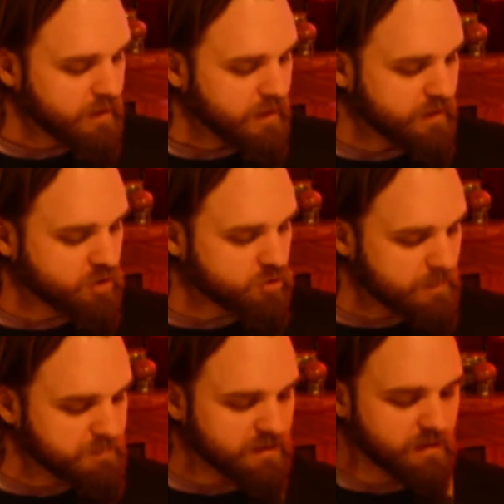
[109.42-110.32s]
It
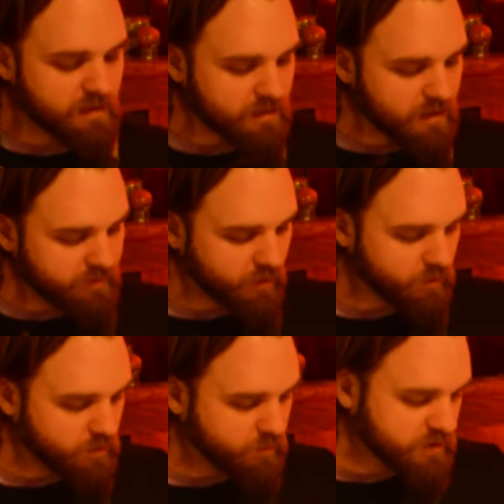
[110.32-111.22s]
crept into their living
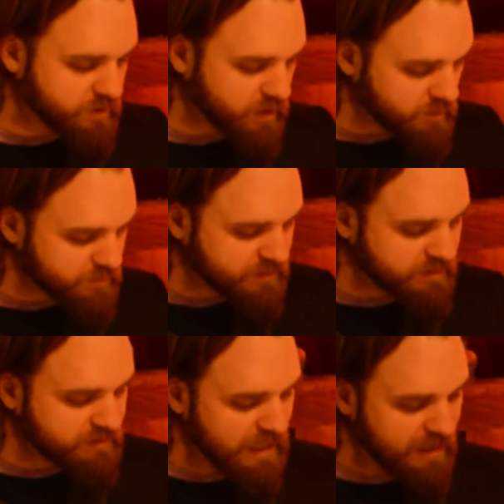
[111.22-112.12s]
room, which was almost
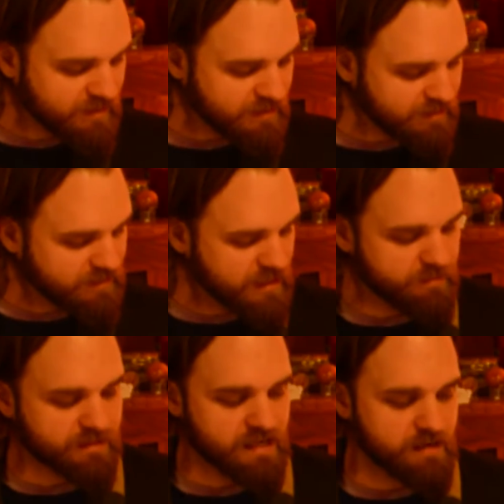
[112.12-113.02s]
exactly the
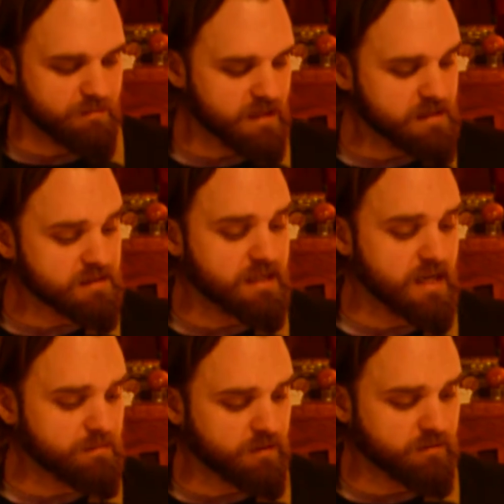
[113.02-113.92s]
same as it had been on the
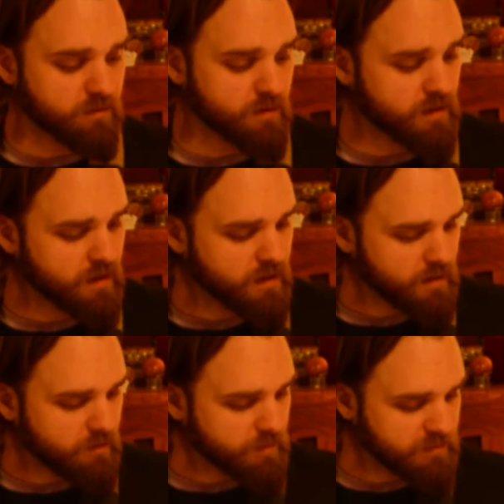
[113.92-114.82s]
night before
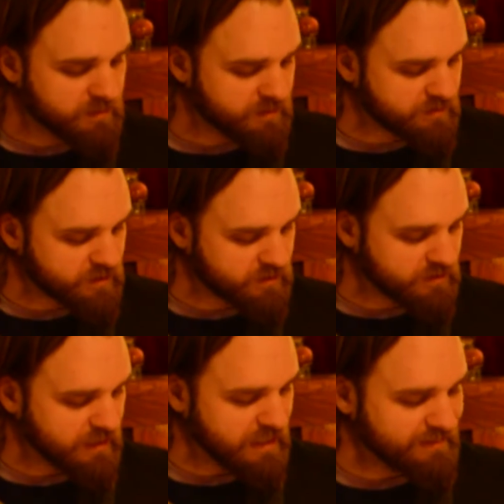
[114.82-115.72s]
when Mrs.
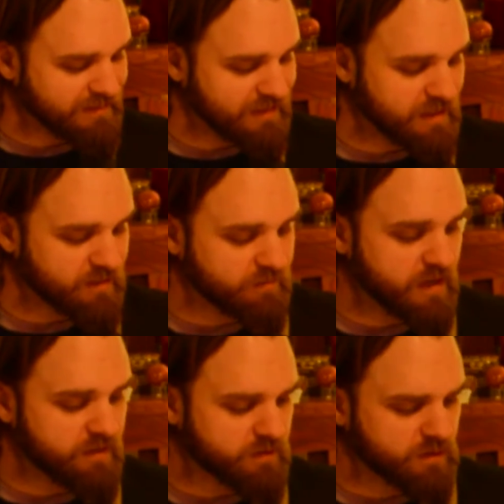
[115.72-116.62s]
Dursley had seen the
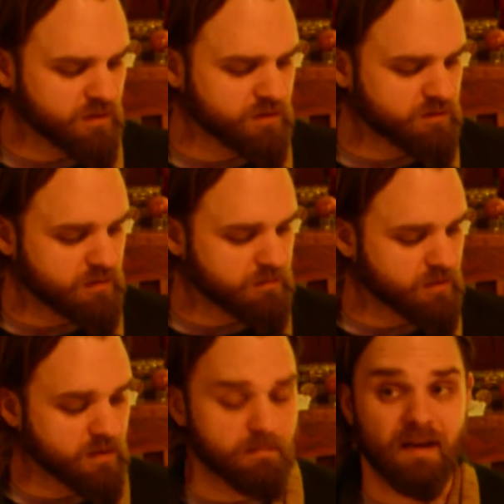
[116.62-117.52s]
fateful news
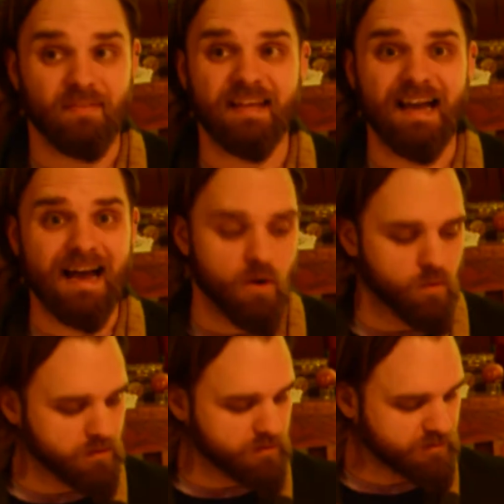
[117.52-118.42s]
report about the
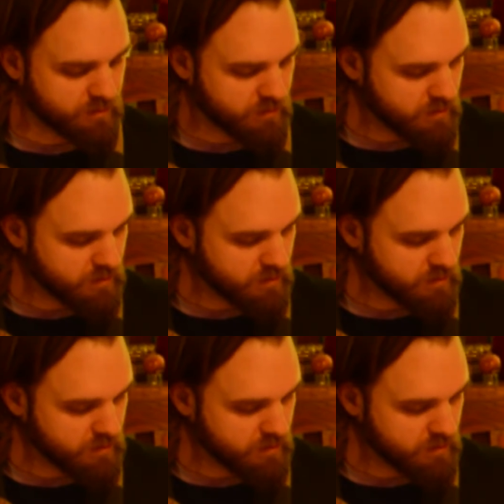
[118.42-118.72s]
owls.